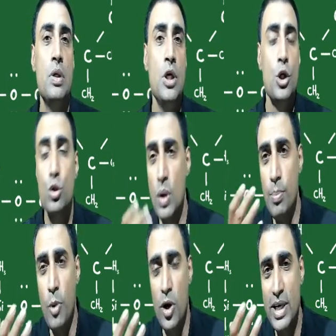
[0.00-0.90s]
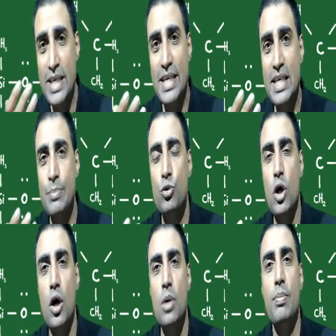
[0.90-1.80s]
So a body can
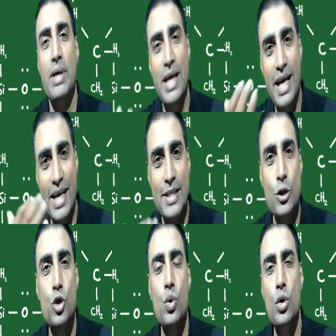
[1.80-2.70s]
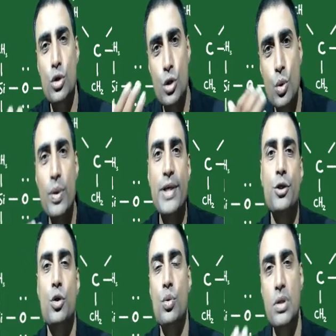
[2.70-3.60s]
absorb x joule,
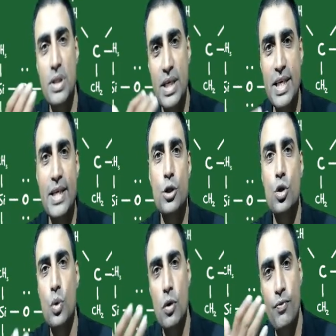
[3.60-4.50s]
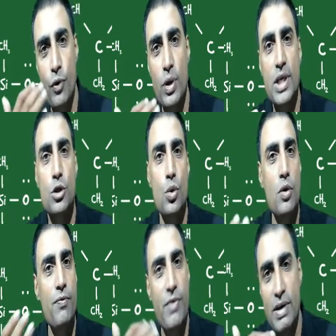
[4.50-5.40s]
2x joule, 3x joule, 4x
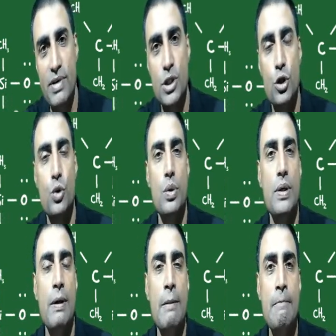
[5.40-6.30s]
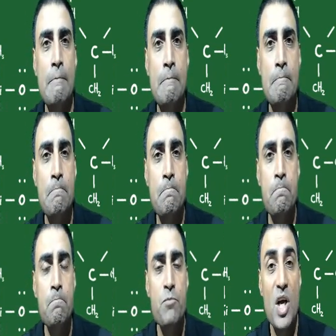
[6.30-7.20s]
joule, 5x joule.
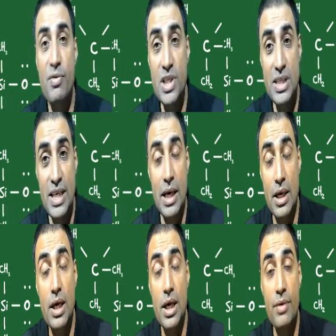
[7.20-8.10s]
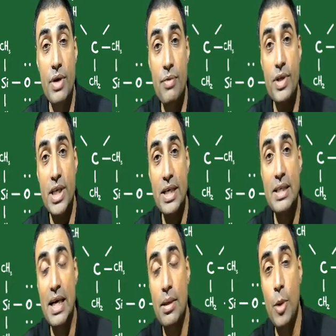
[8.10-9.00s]
If we think
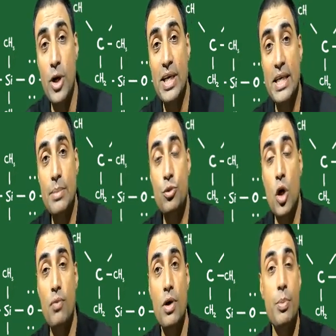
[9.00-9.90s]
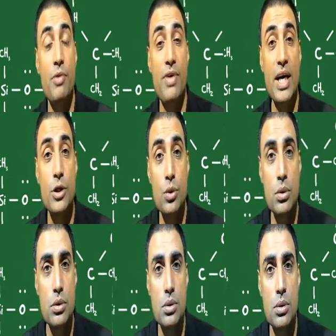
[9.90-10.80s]
that a body can absorb 1.5
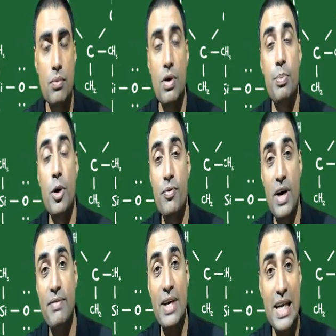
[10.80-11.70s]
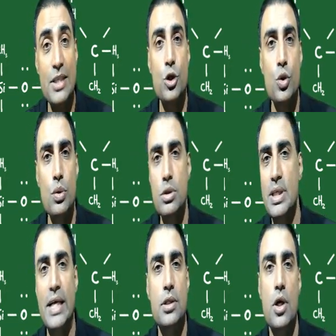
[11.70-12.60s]
joules, 1.5x joules,
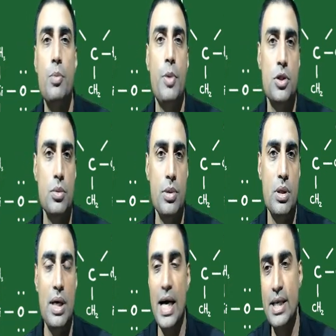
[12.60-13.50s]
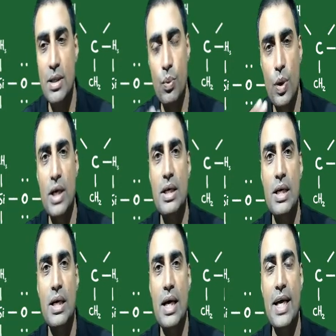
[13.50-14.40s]
that is not possible. Either
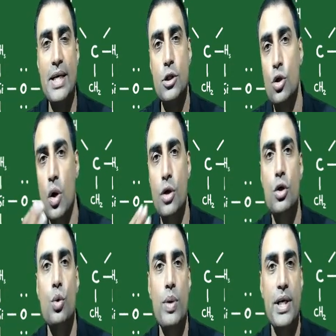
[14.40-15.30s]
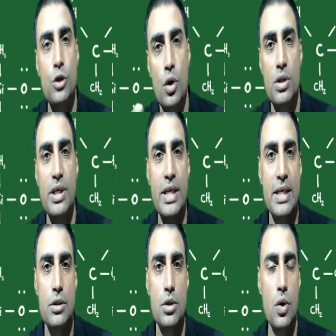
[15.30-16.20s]
1x or 2x or
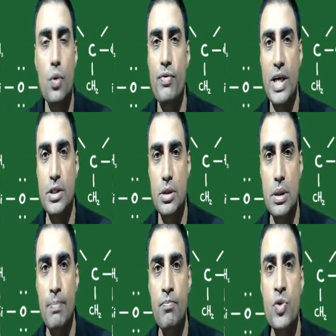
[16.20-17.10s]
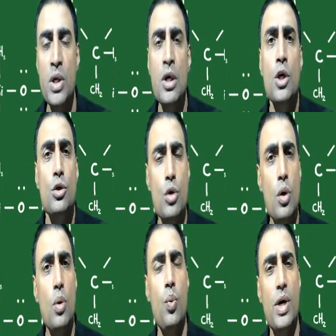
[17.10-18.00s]
3x, no fractional.
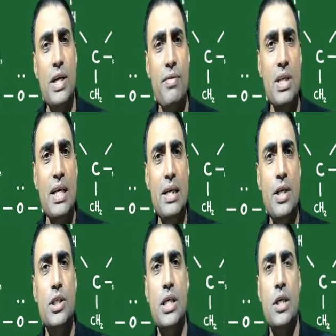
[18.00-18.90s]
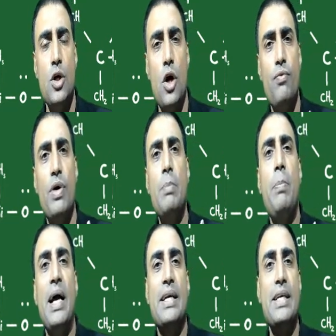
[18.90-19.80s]
So whatever the energy of one
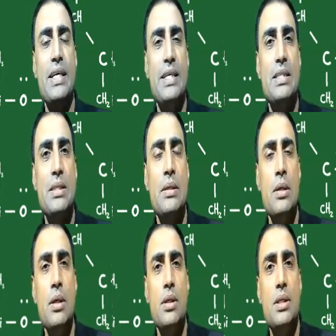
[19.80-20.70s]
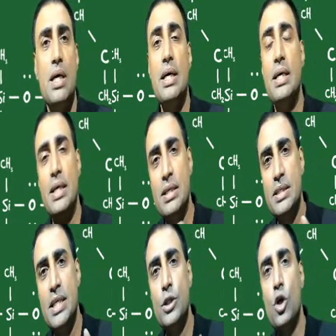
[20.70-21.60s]
packet is, the
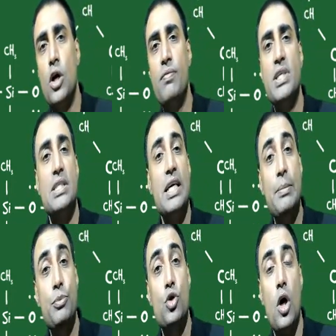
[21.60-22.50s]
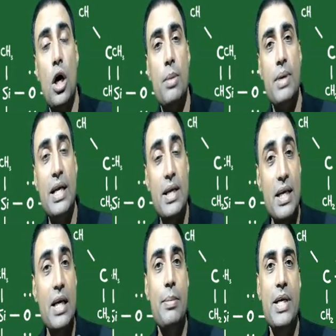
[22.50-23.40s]
energy is always absorbed and
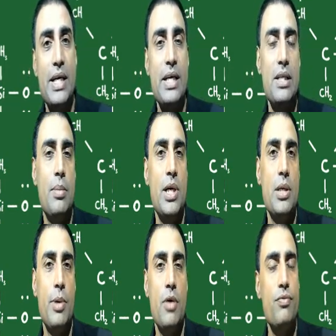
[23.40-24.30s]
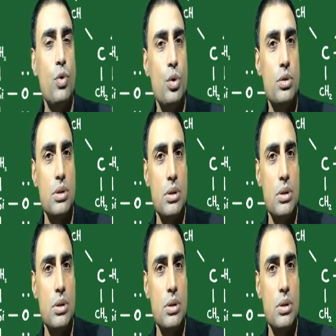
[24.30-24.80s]
re-emitted in the multiple of those